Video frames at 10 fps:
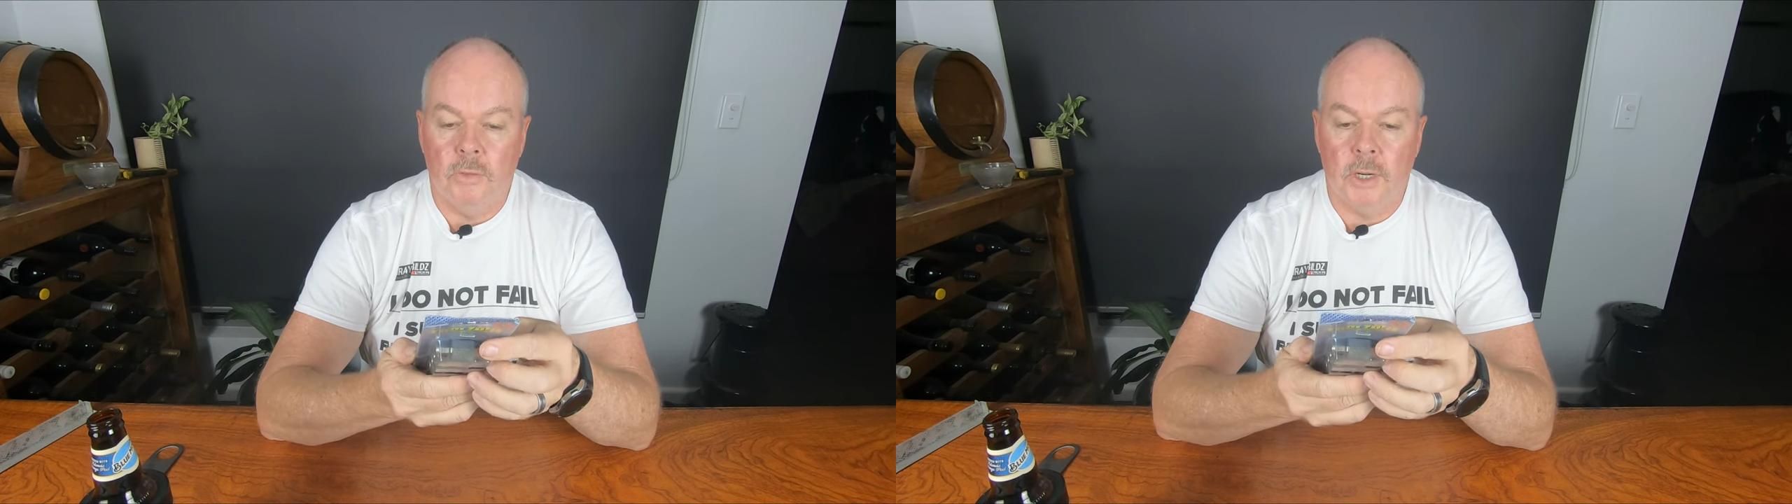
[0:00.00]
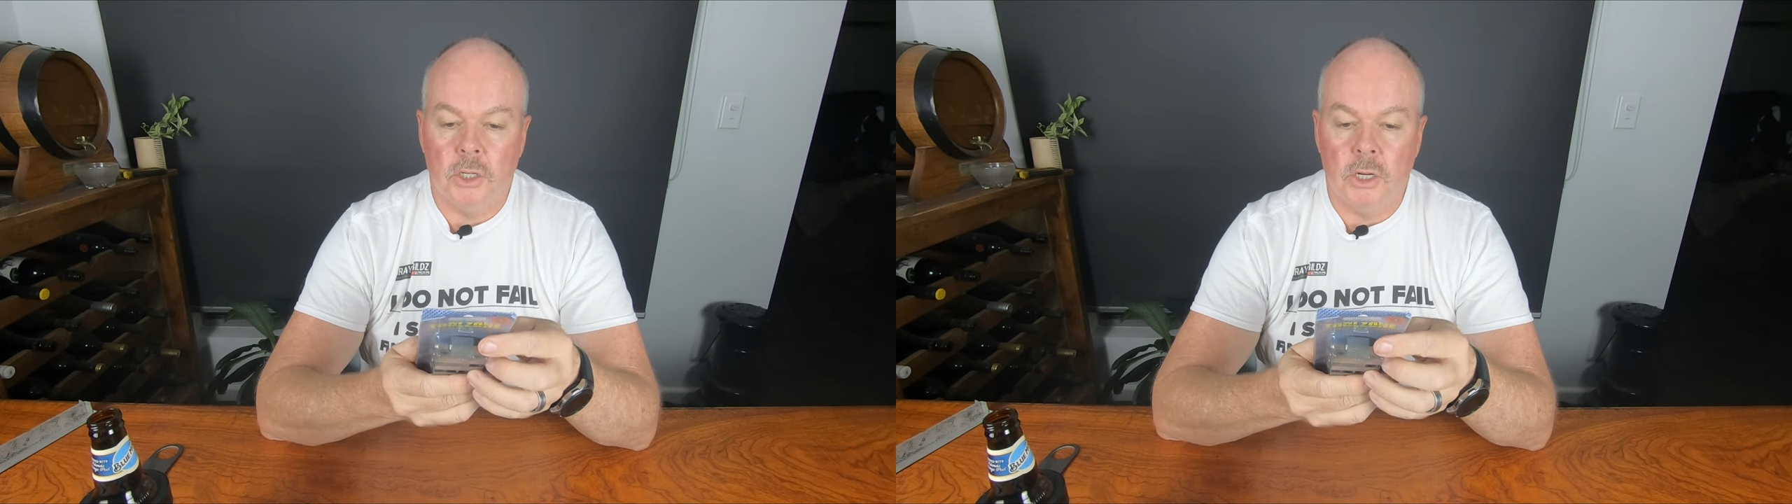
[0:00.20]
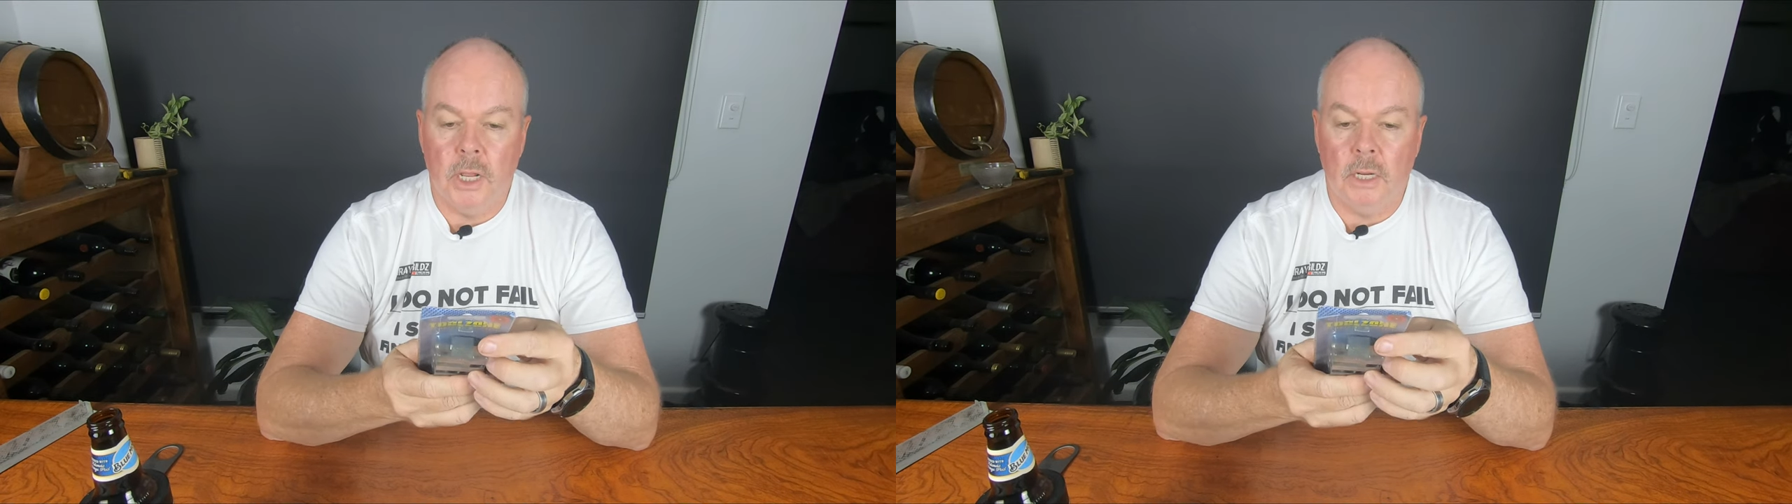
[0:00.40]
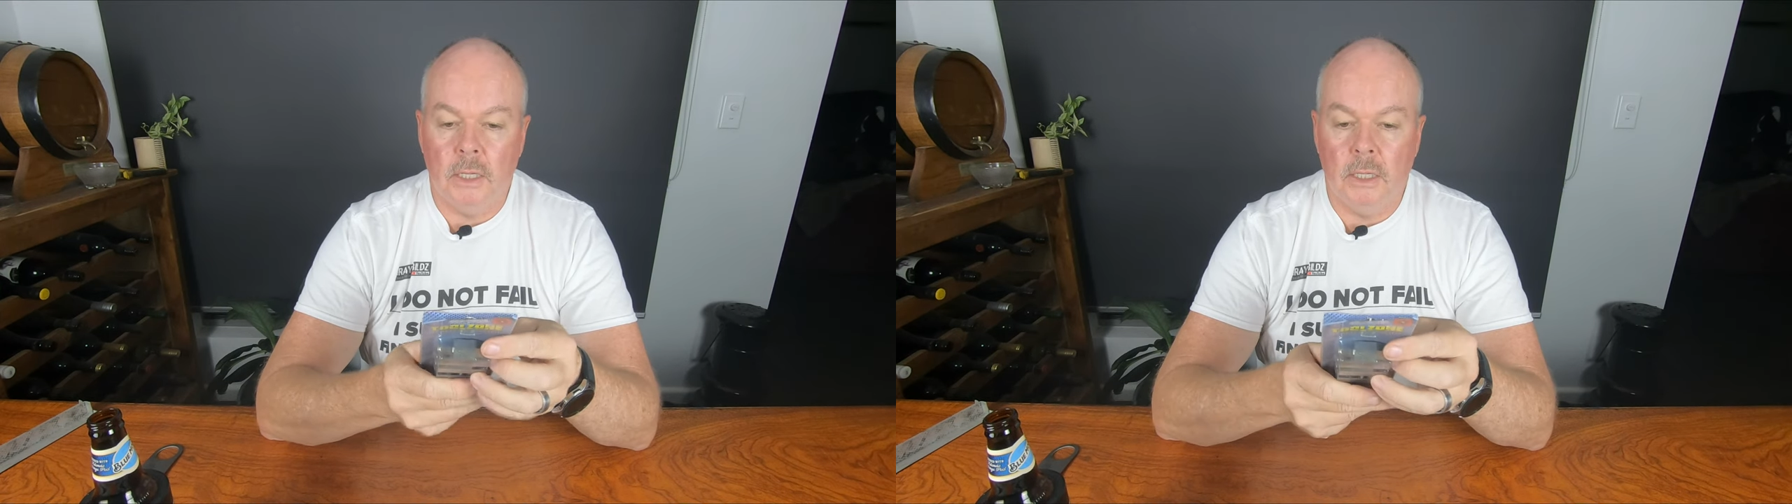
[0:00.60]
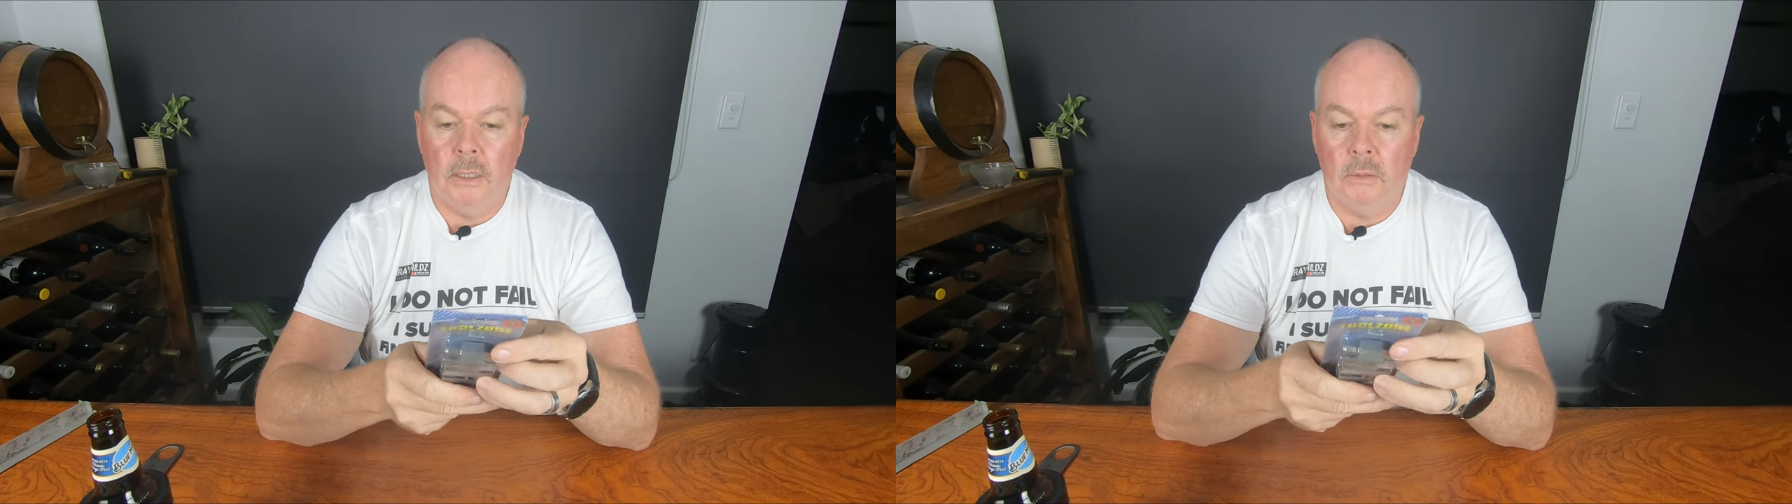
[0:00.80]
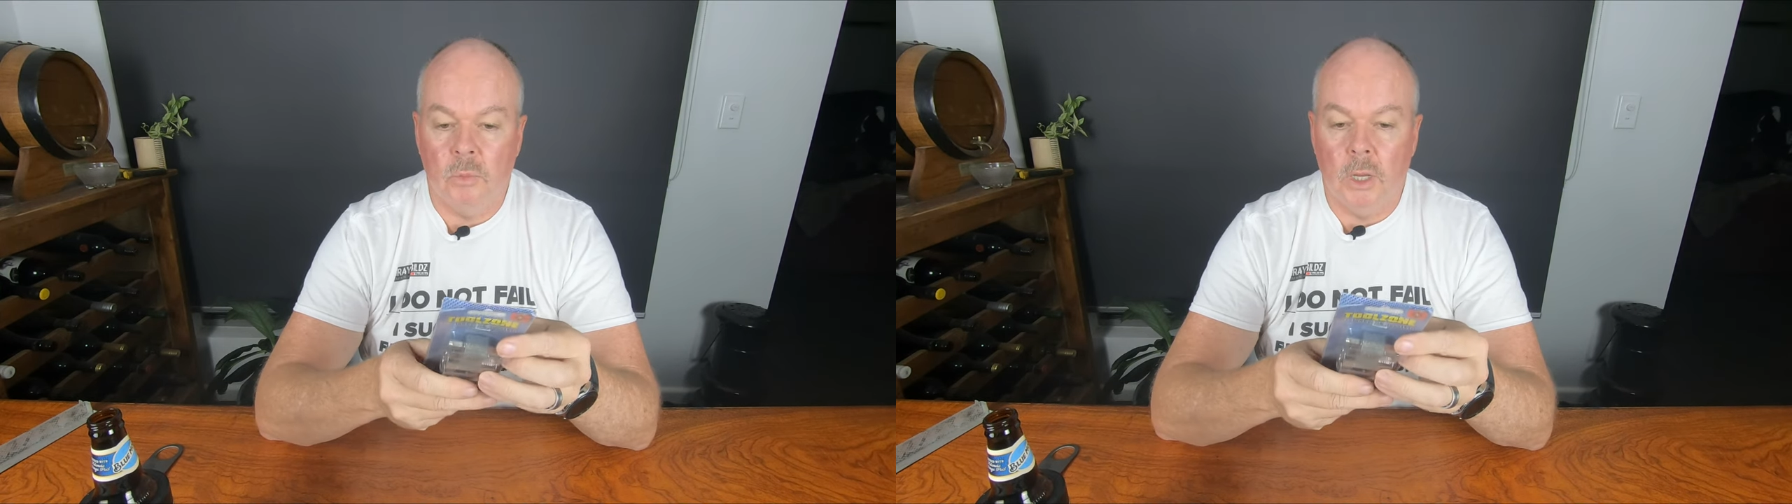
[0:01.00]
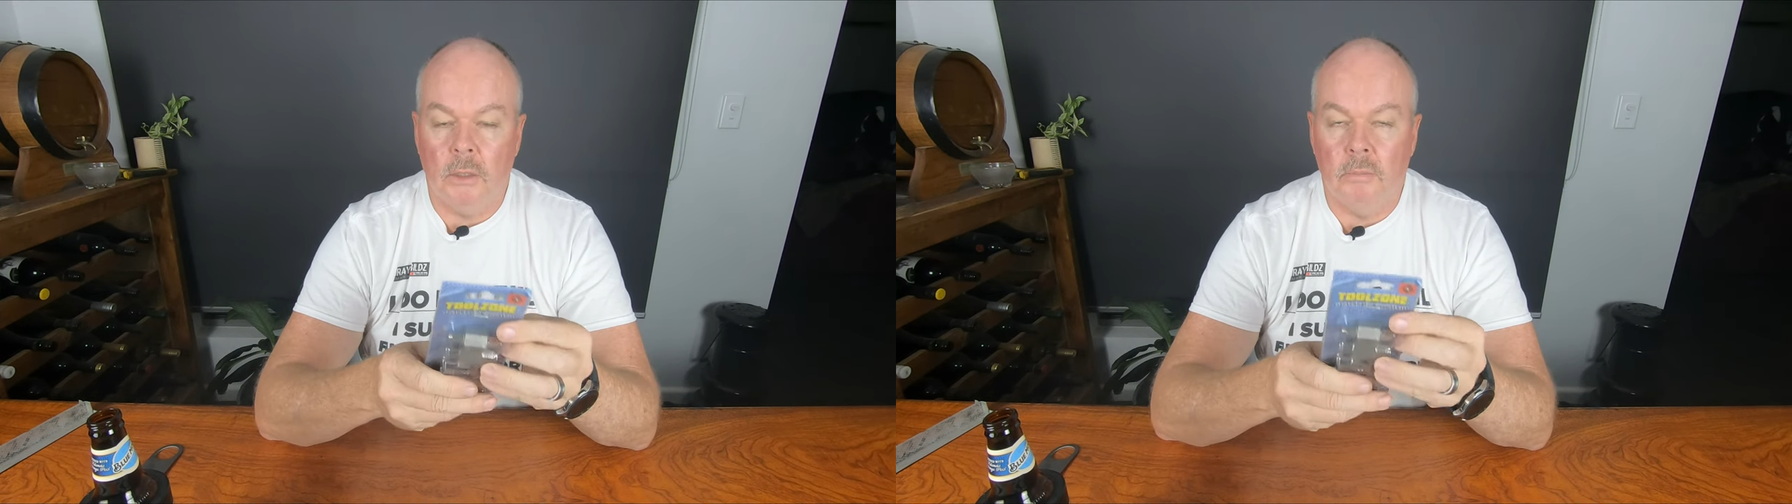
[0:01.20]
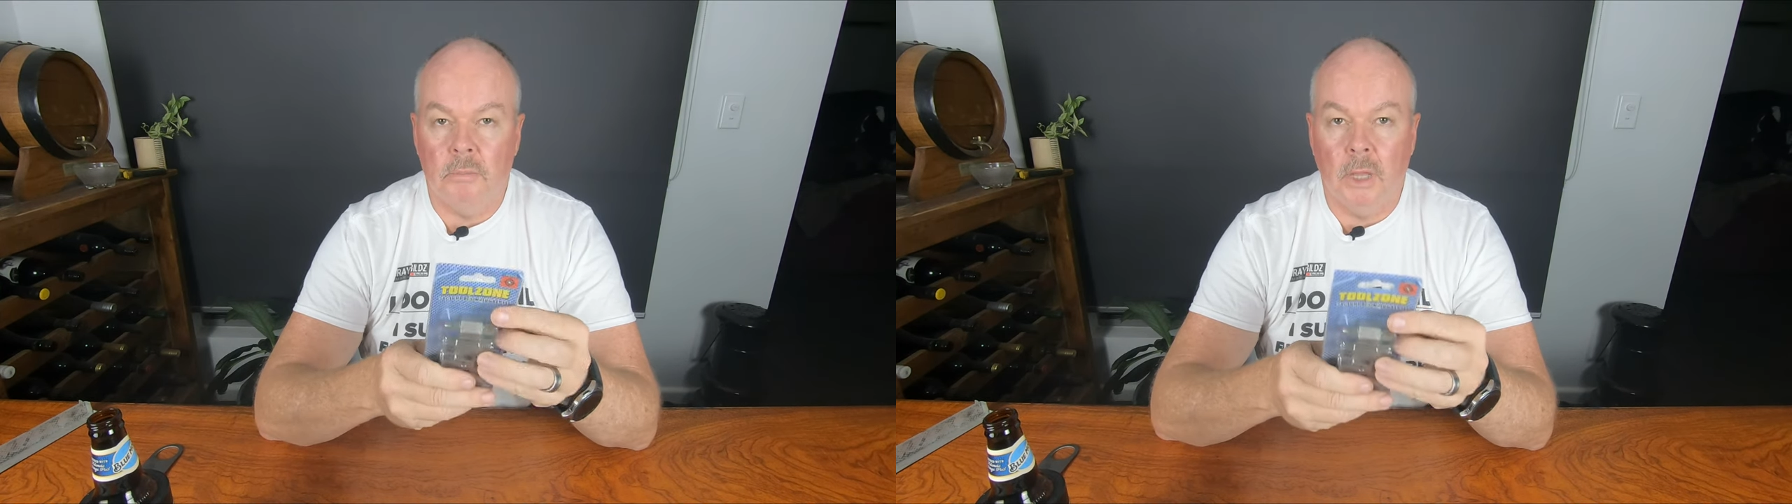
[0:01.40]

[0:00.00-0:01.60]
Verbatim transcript: functionality, well,